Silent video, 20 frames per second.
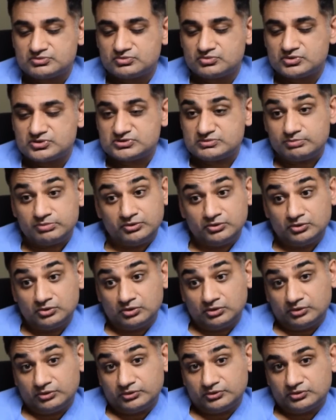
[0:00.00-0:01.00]
was
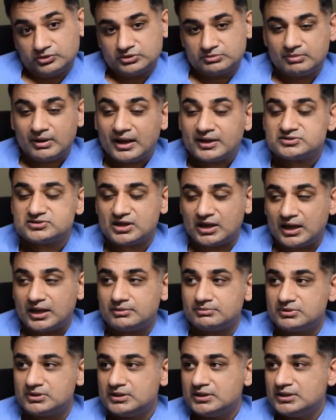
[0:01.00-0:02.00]
brutal during my
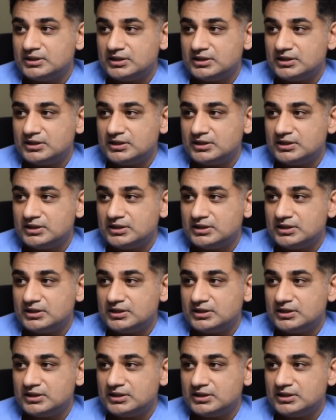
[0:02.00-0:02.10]
time.